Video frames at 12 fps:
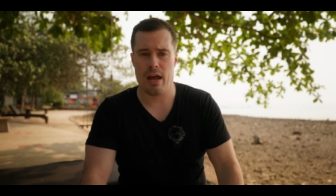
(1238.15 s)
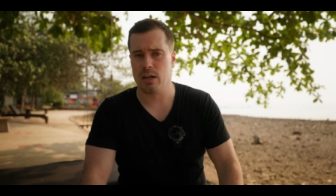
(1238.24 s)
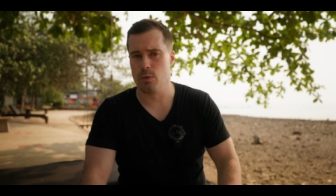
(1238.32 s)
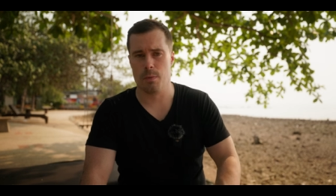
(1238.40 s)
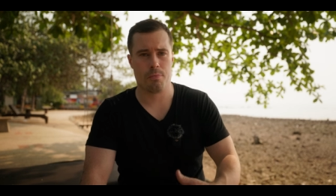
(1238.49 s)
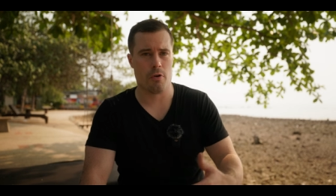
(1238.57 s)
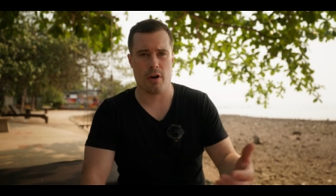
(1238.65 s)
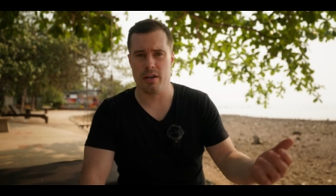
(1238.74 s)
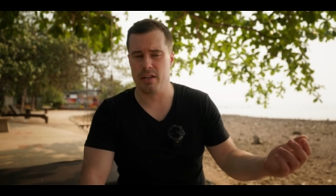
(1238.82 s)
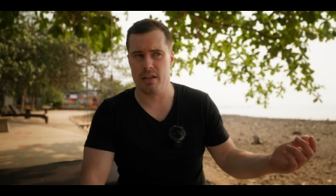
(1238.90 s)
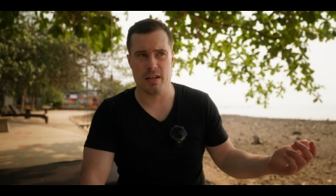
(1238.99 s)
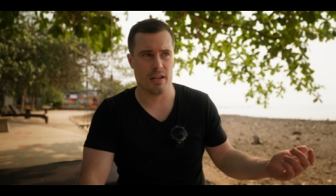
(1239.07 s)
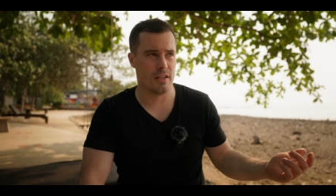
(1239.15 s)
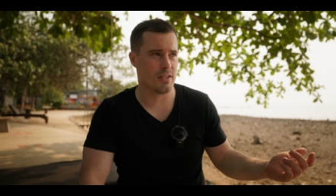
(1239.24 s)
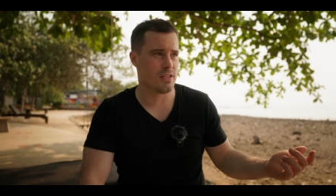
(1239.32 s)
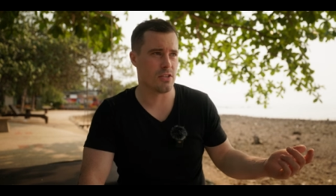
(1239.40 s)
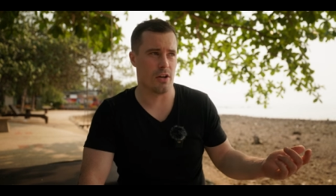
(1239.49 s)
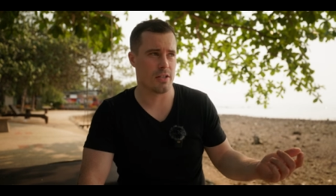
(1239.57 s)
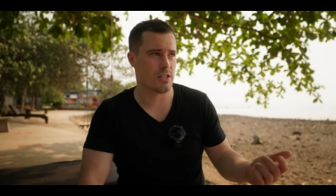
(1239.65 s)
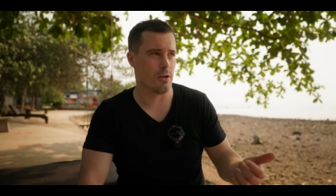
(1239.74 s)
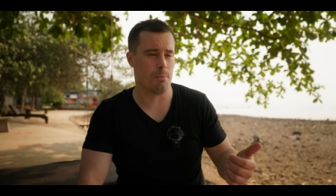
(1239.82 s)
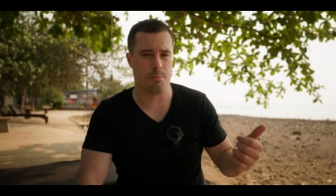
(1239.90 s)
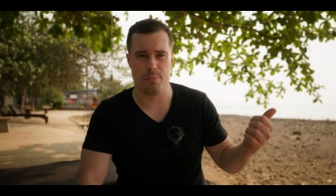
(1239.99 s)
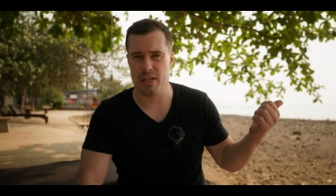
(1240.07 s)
and they will probably insert some